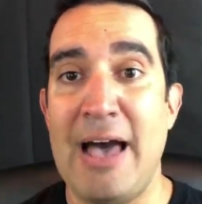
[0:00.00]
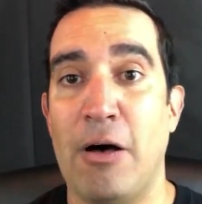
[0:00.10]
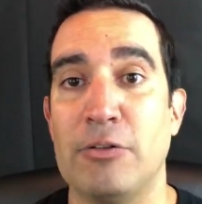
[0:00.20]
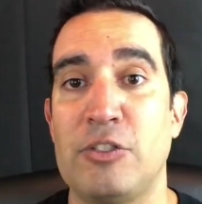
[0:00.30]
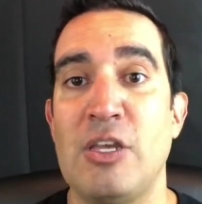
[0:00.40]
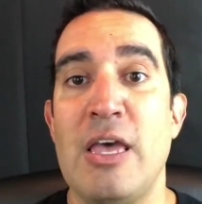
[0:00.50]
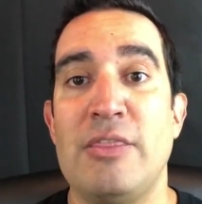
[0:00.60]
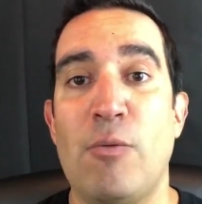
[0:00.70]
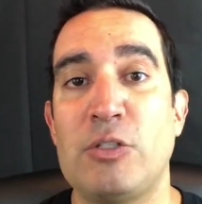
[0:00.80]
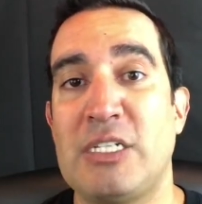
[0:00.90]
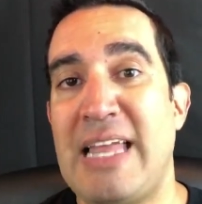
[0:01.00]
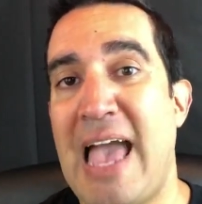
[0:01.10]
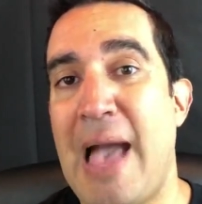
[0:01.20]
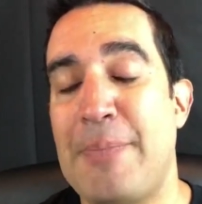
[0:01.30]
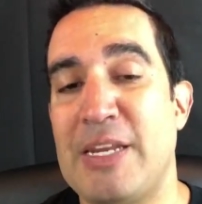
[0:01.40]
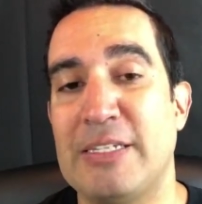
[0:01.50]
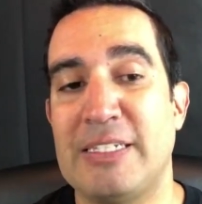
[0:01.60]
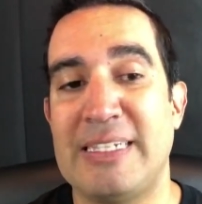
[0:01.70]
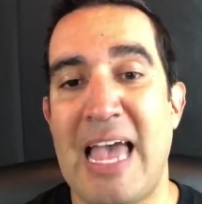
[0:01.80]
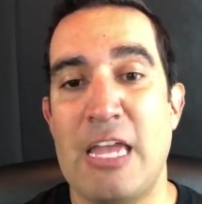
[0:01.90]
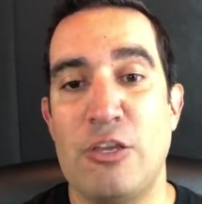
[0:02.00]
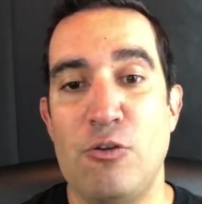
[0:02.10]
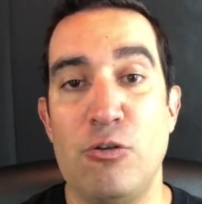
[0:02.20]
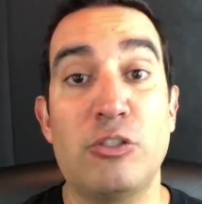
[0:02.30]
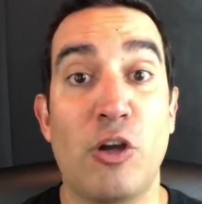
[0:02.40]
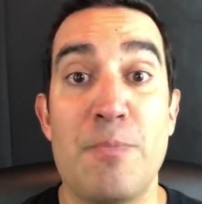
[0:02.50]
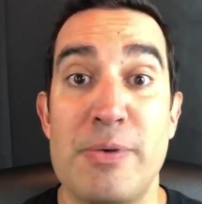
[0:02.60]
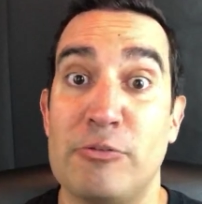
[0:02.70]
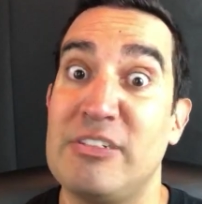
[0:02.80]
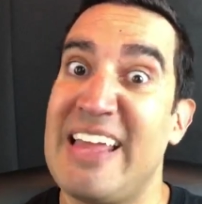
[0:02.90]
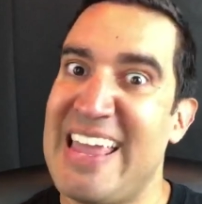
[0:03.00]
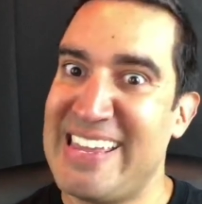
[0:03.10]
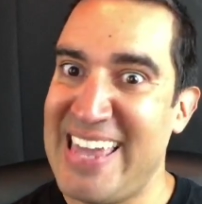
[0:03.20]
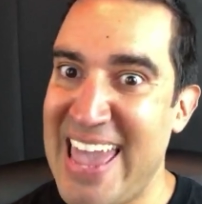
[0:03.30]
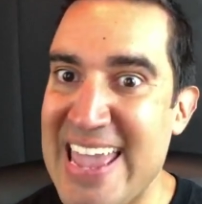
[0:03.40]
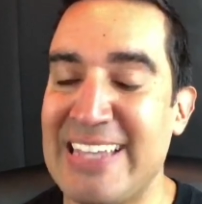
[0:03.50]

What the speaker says: then what's going to happen is that you start building a case